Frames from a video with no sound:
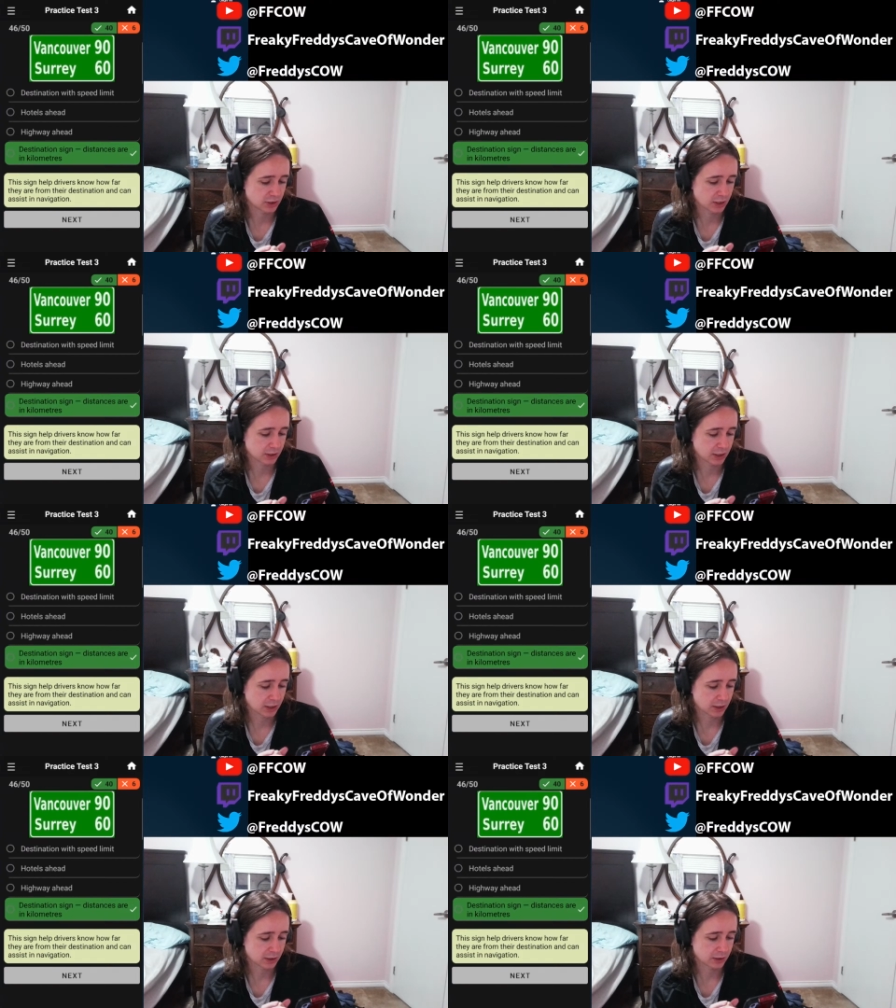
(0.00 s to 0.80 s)
and
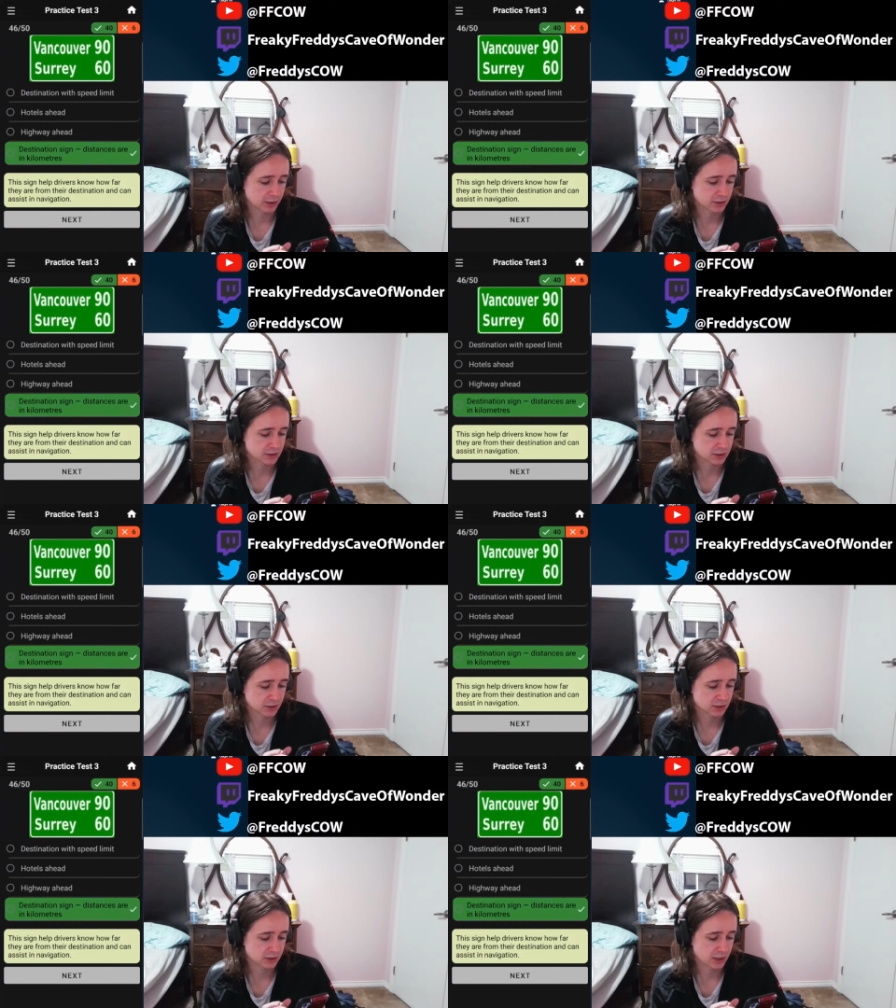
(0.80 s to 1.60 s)
can
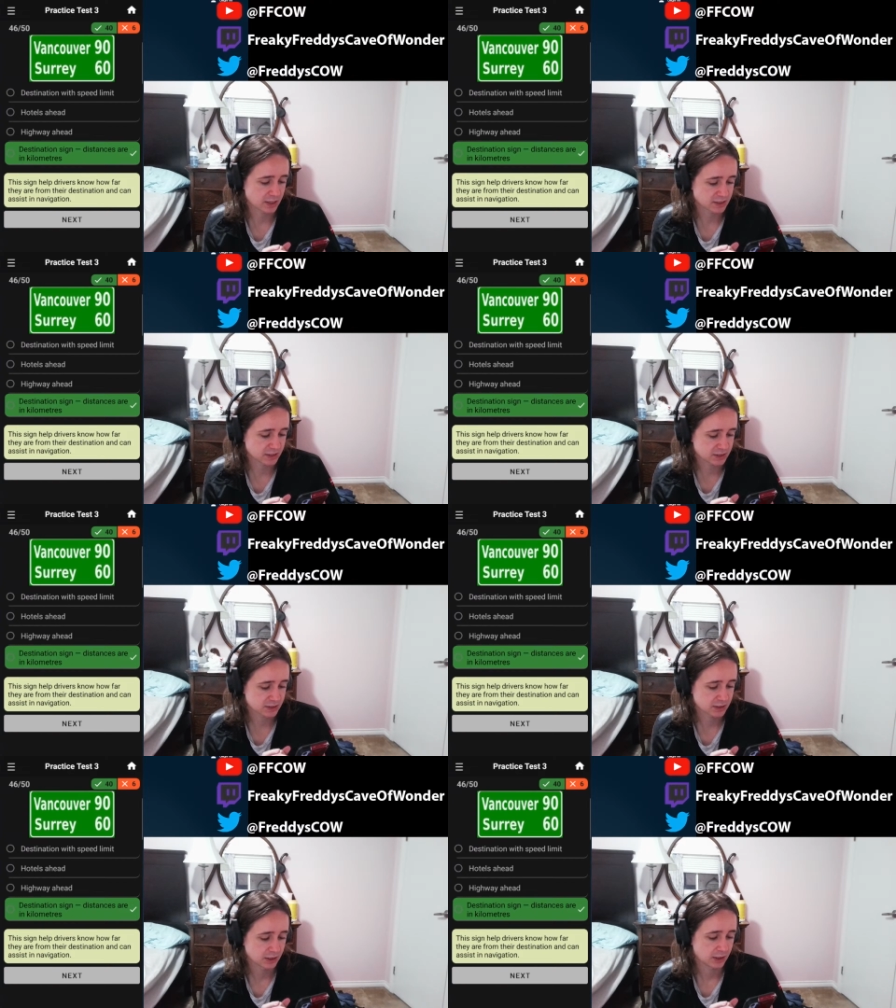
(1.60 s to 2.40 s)
assist
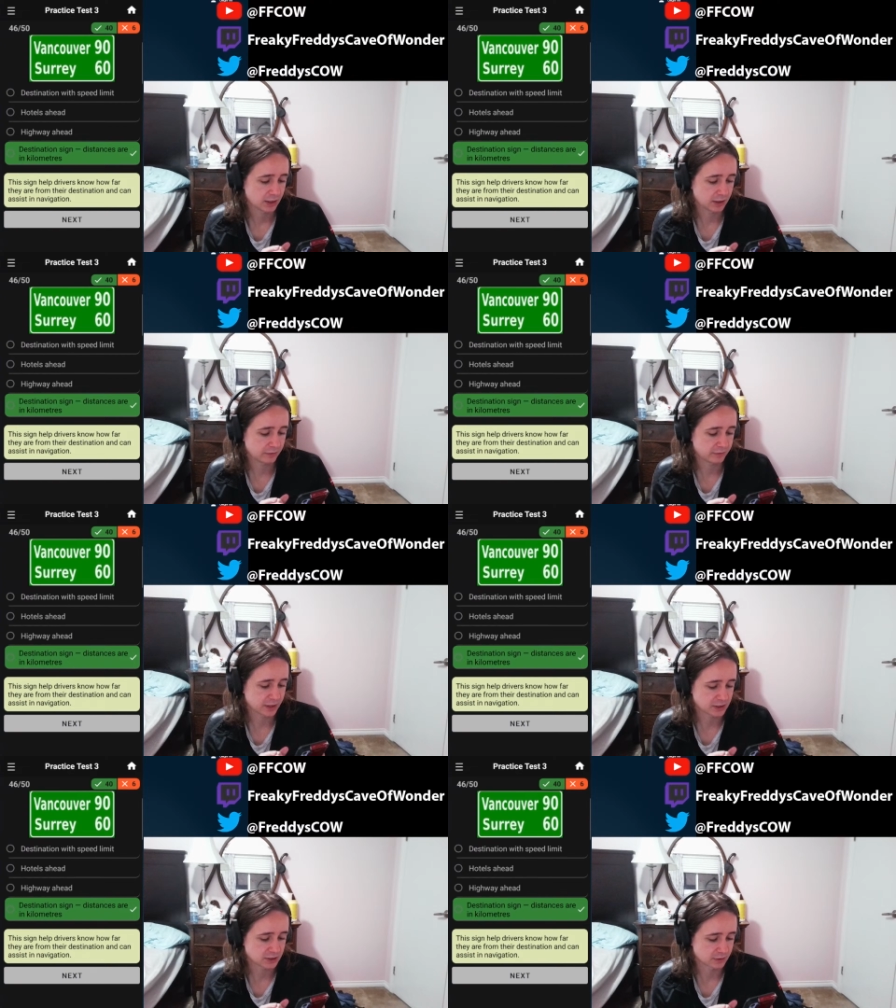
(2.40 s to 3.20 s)
in
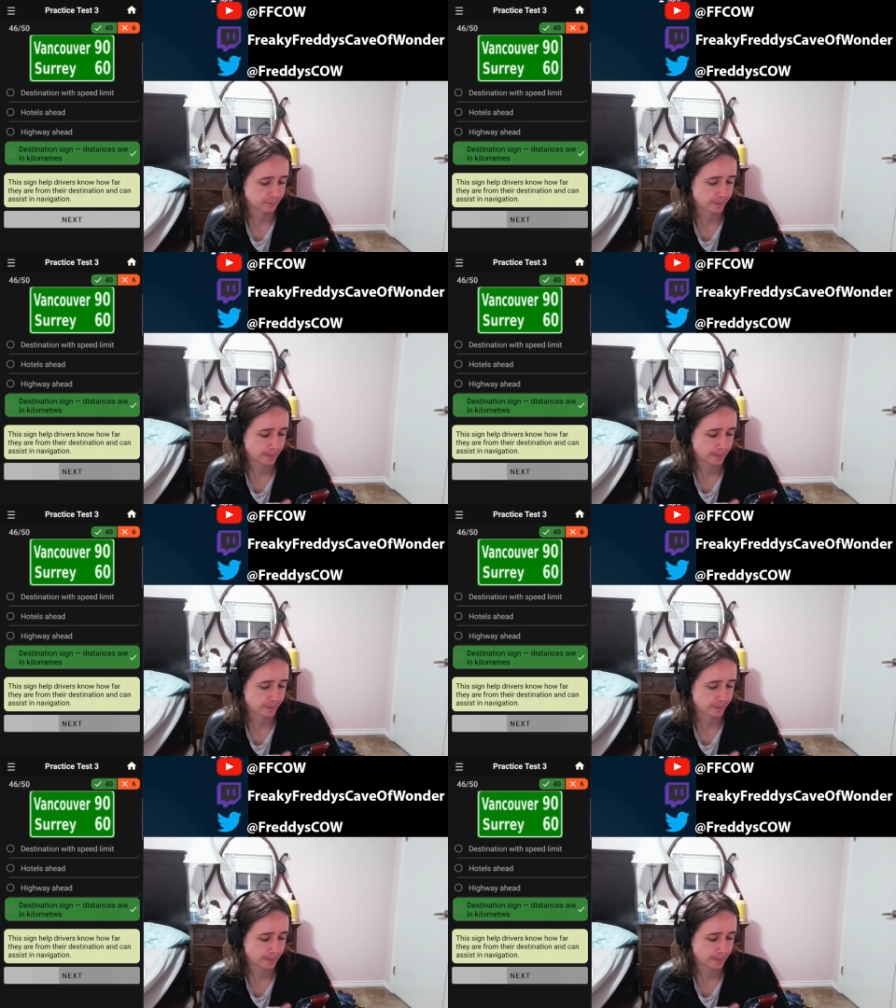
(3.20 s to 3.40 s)
navigation.